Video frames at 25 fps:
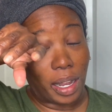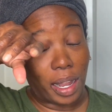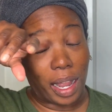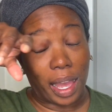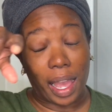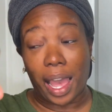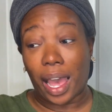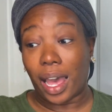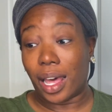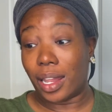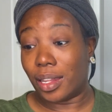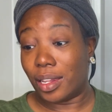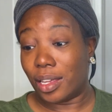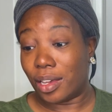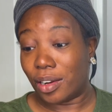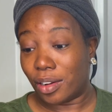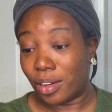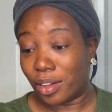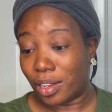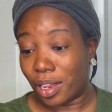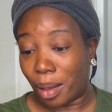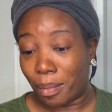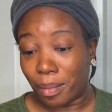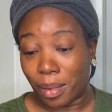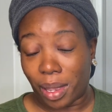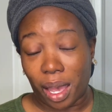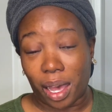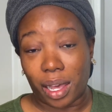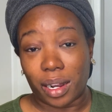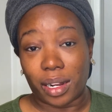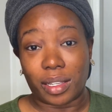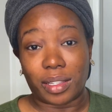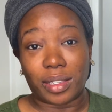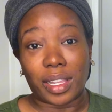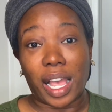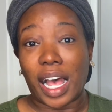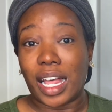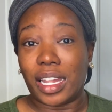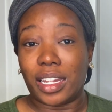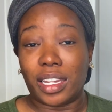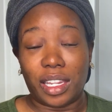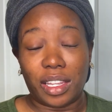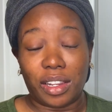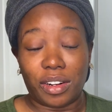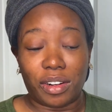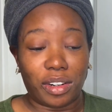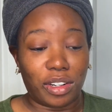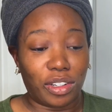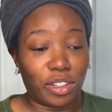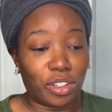Like I literally, I'm be honest, I
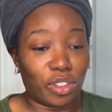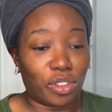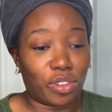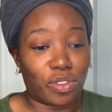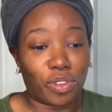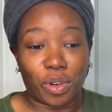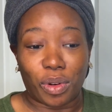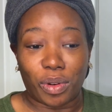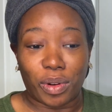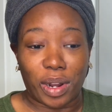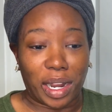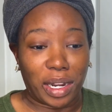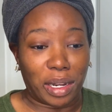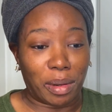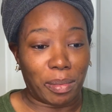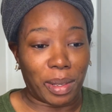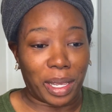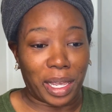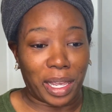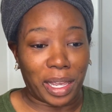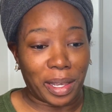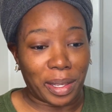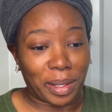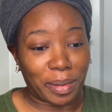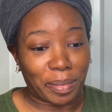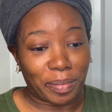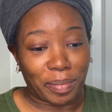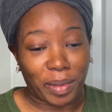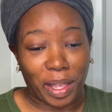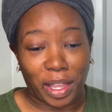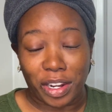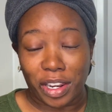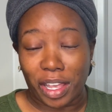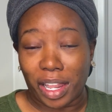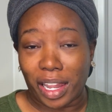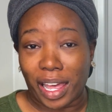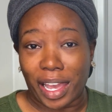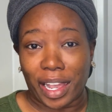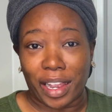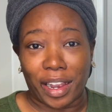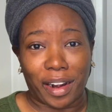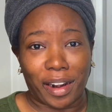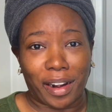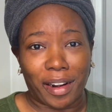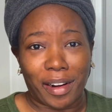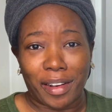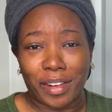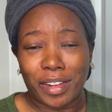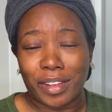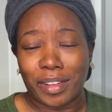literally just rolled out of bed. They're like,
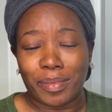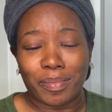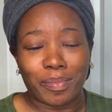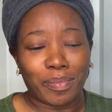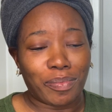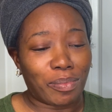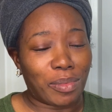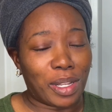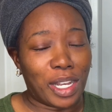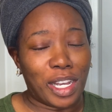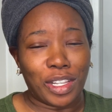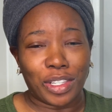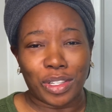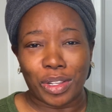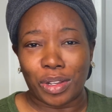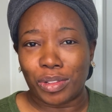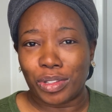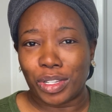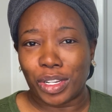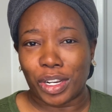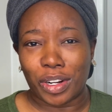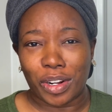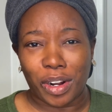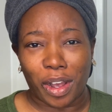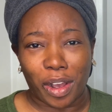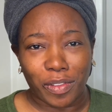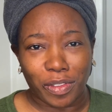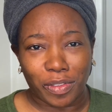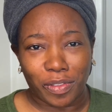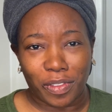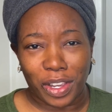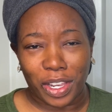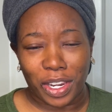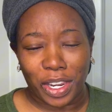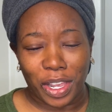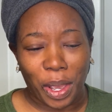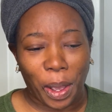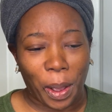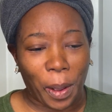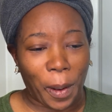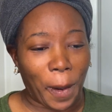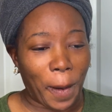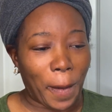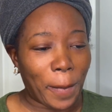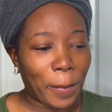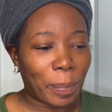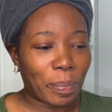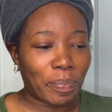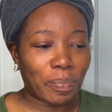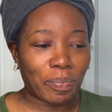girl, please don't turn off
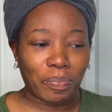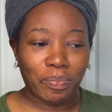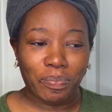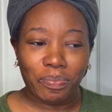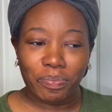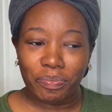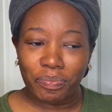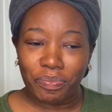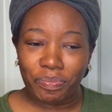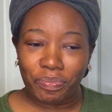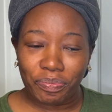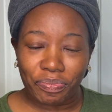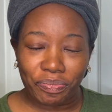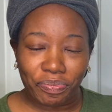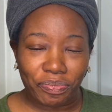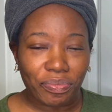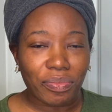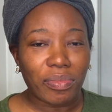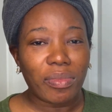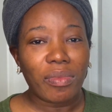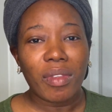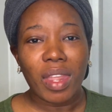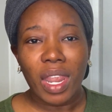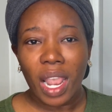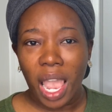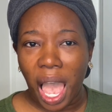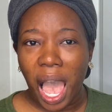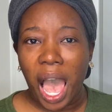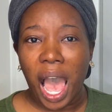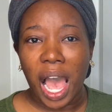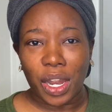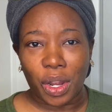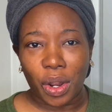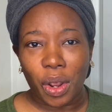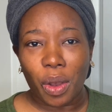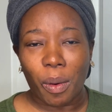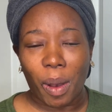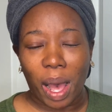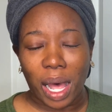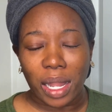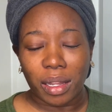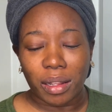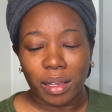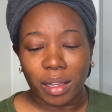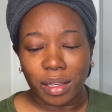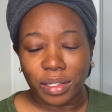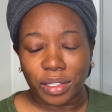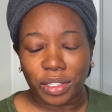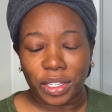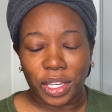video. I know I
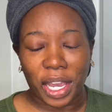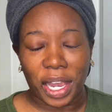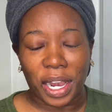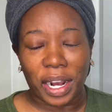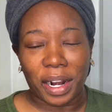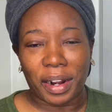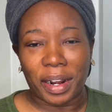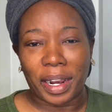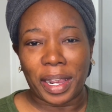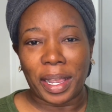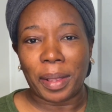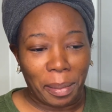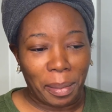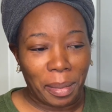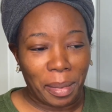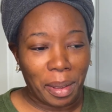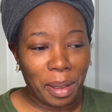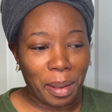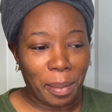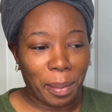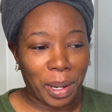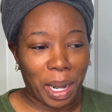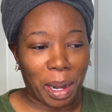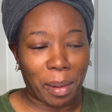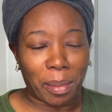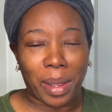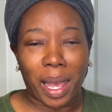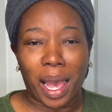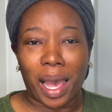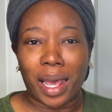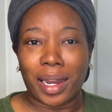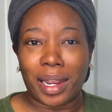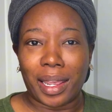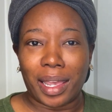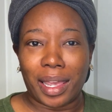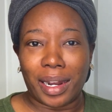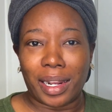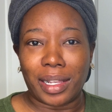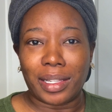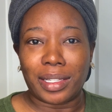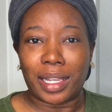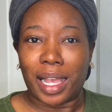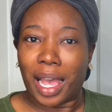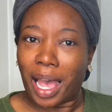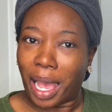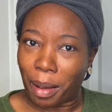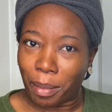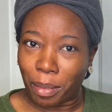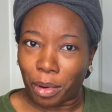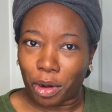look scary, but I'm kind of in a
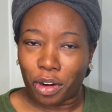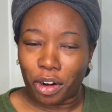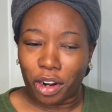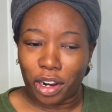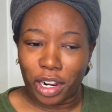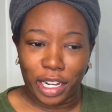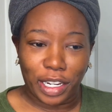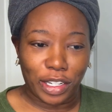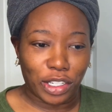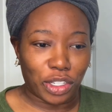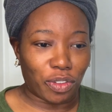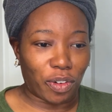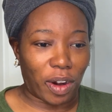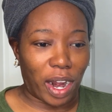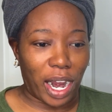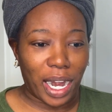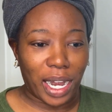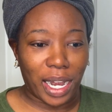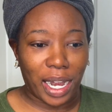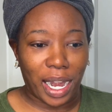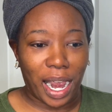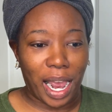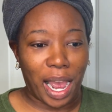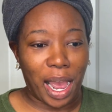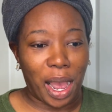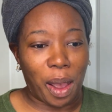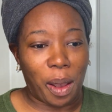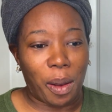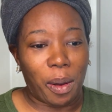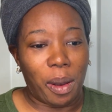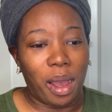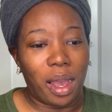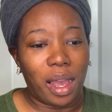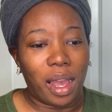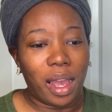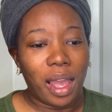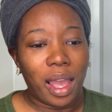time crunch right now.